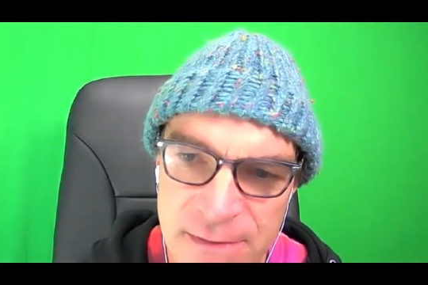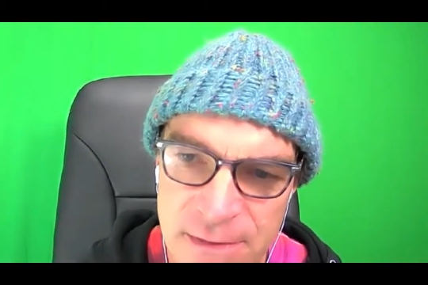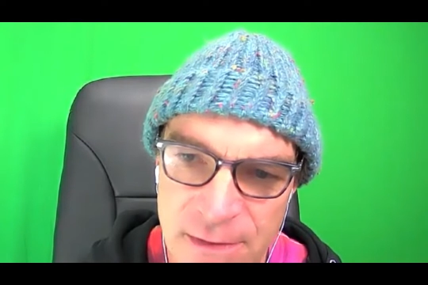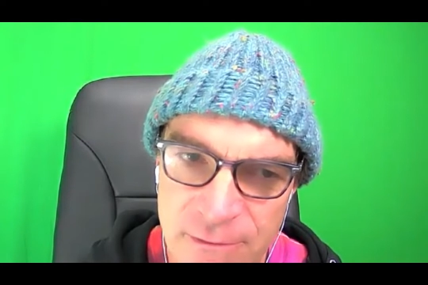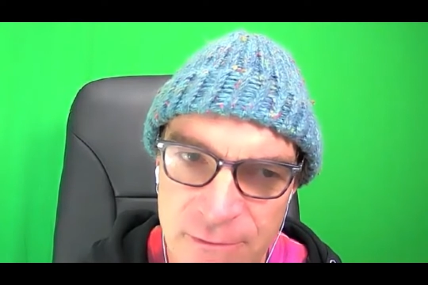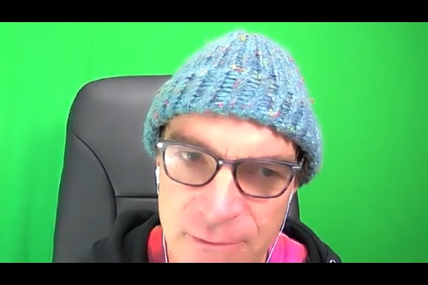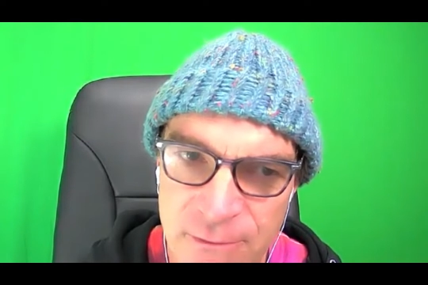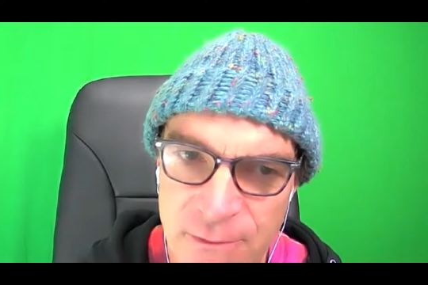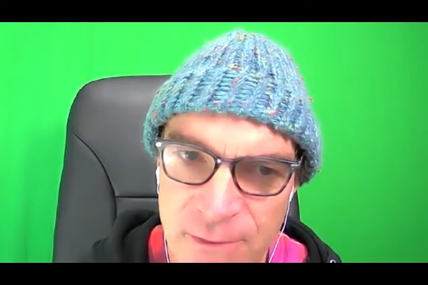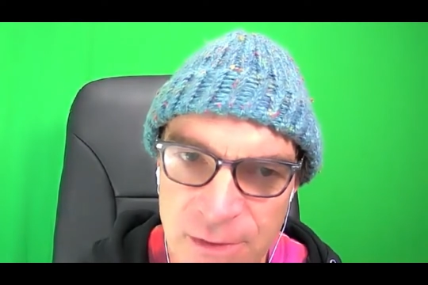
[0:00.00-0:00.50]

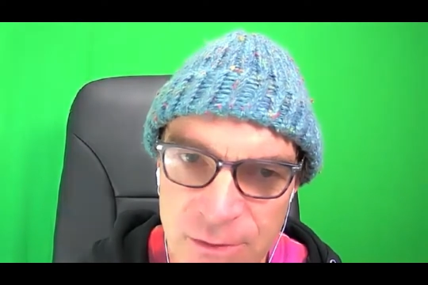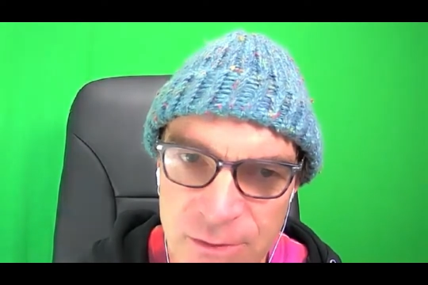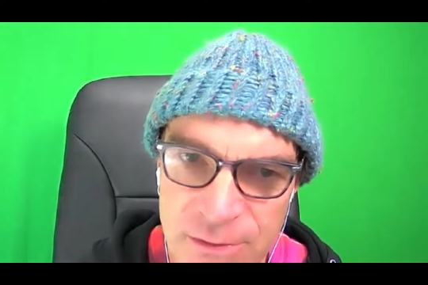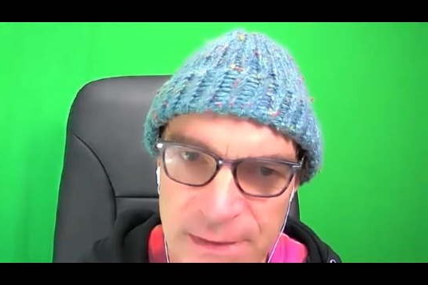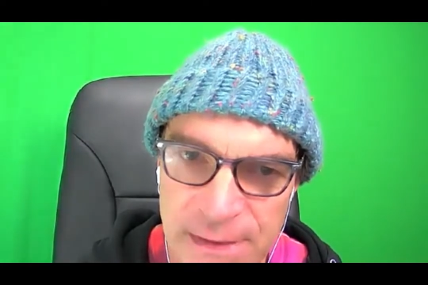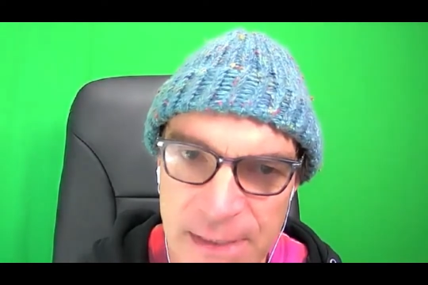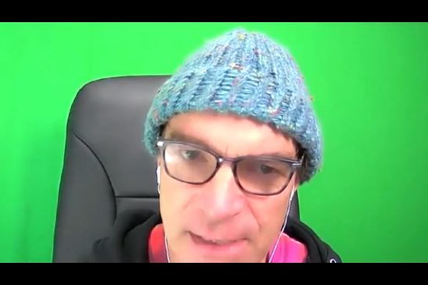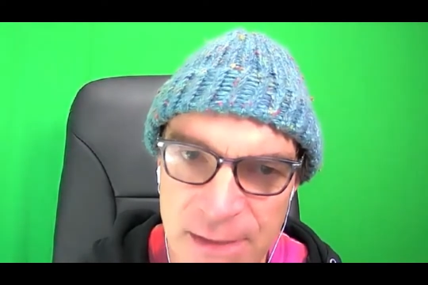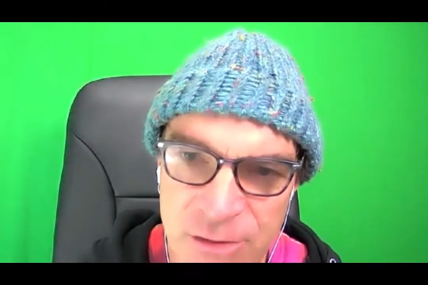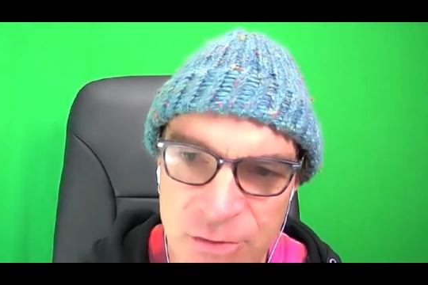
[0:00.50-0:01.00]
of
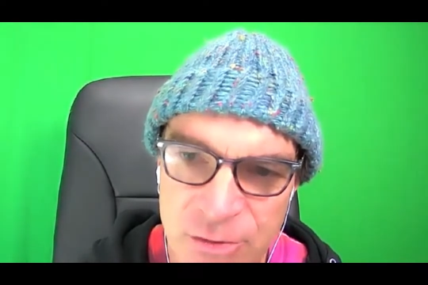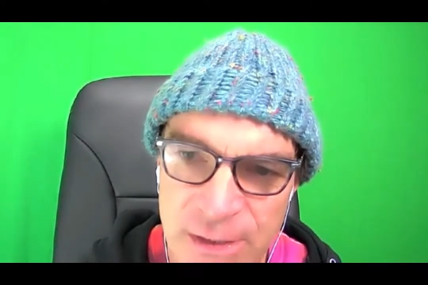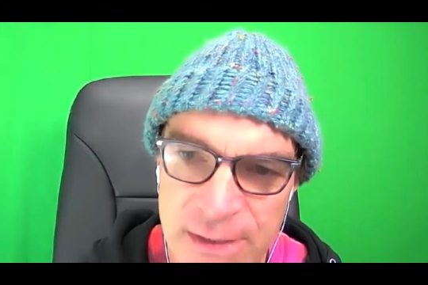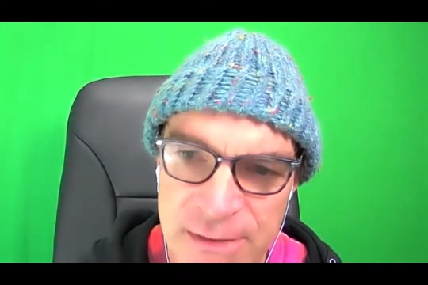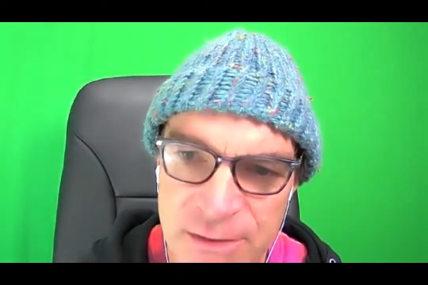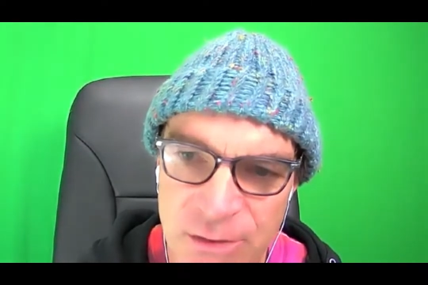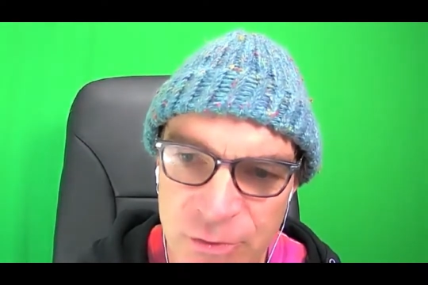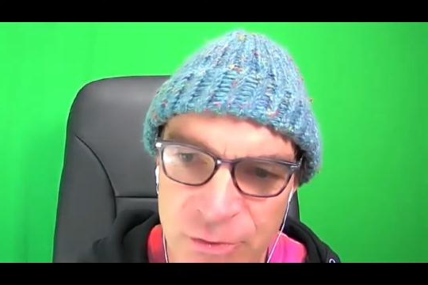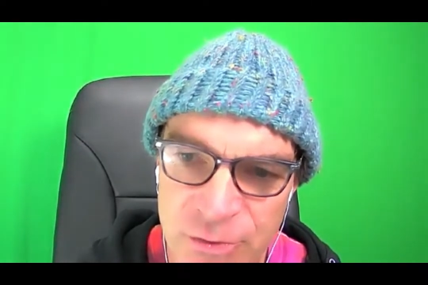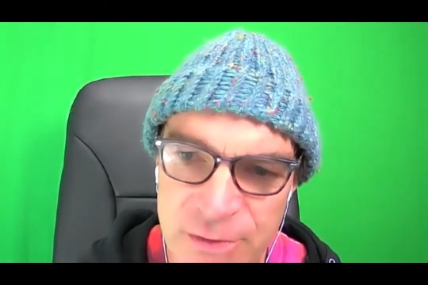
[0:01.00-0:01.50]
using X-rays,
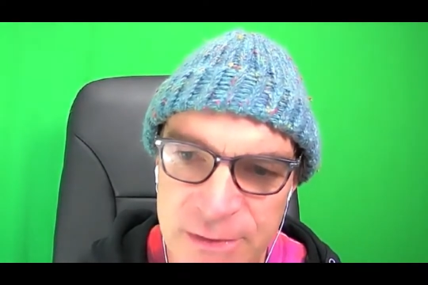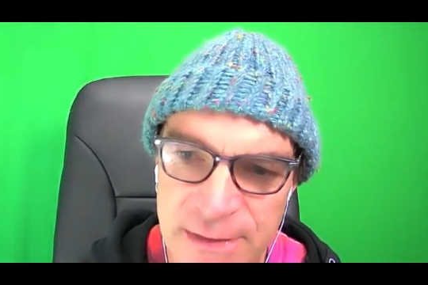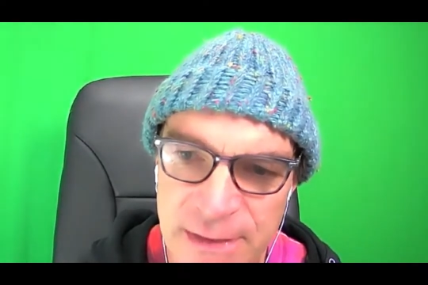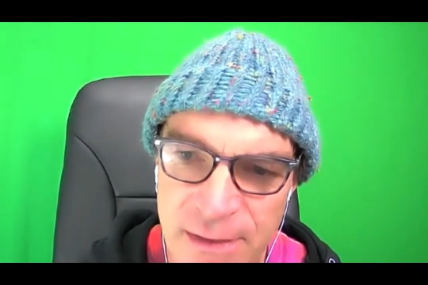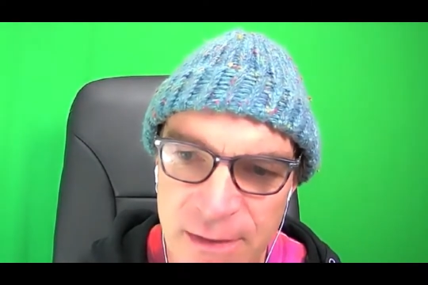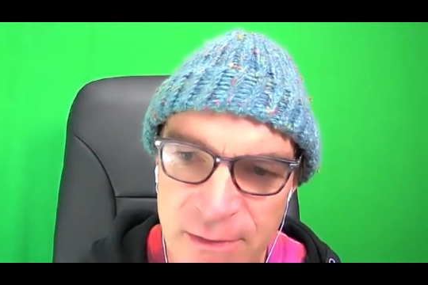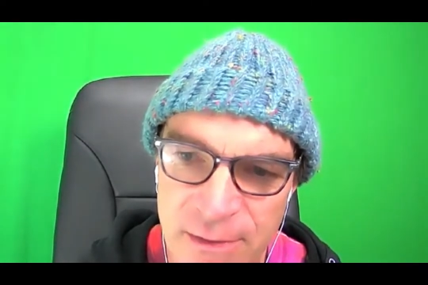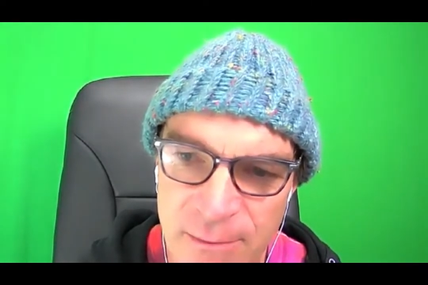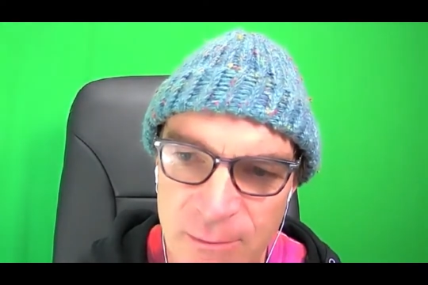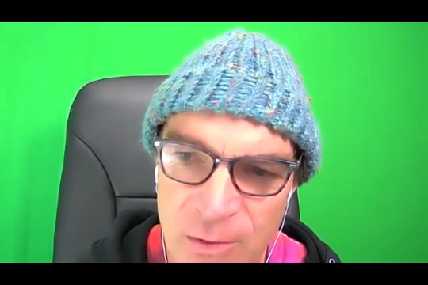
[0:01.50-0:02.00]

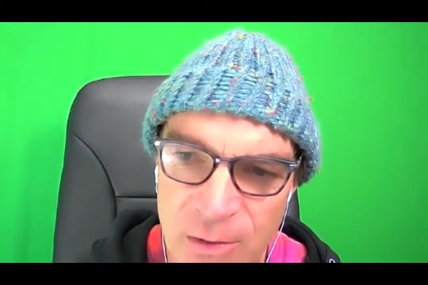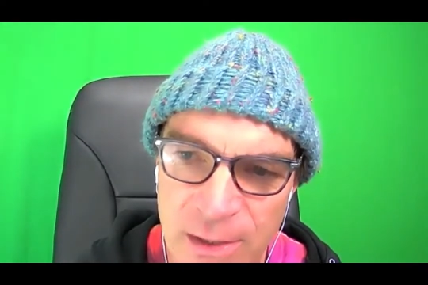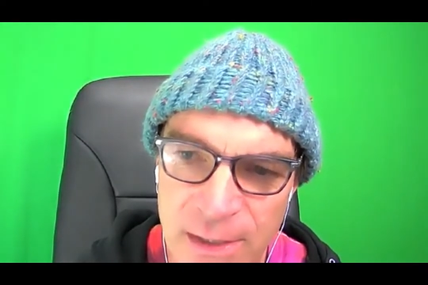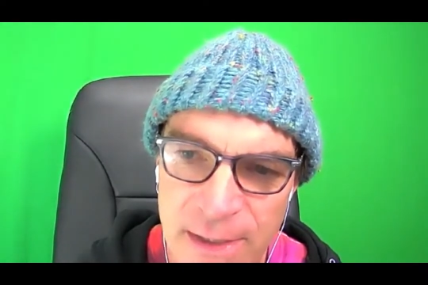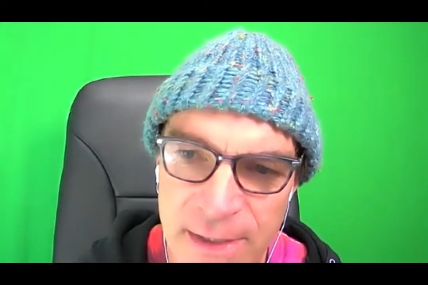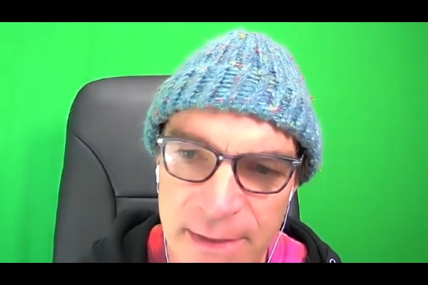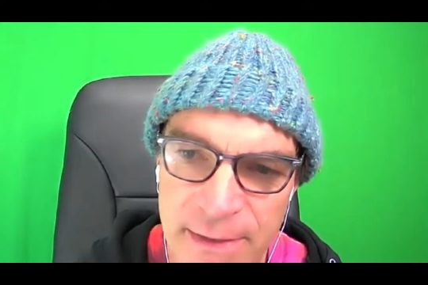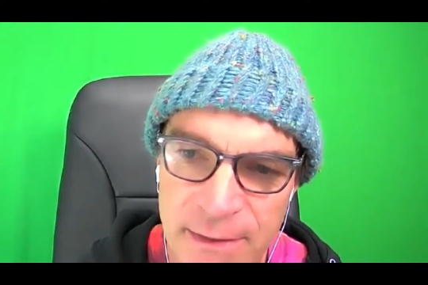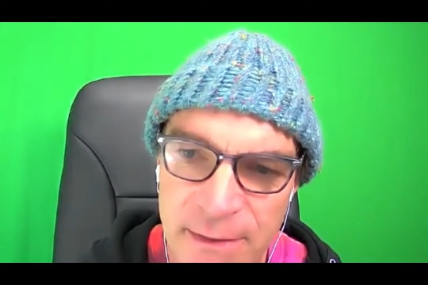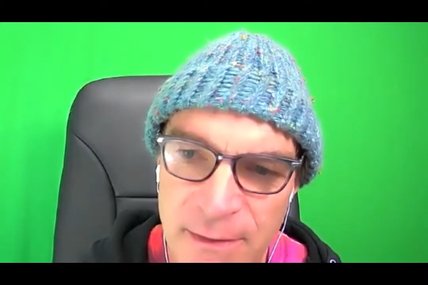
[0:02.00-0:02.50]
ultrasound,
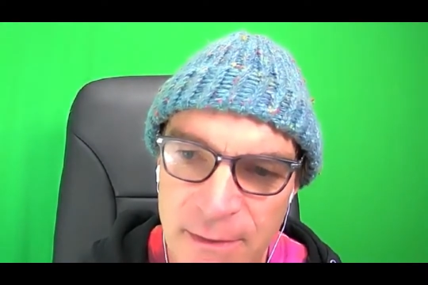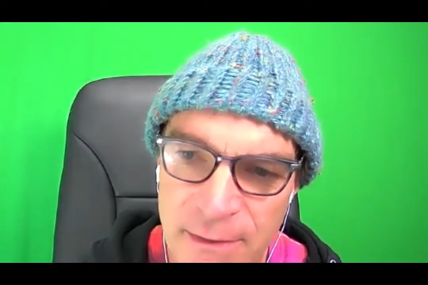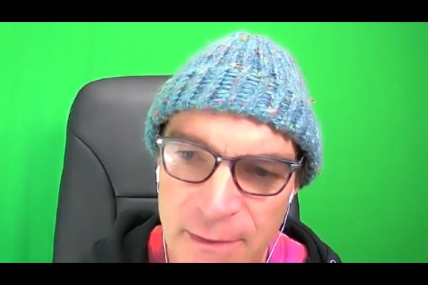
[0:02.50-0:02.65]
MRI,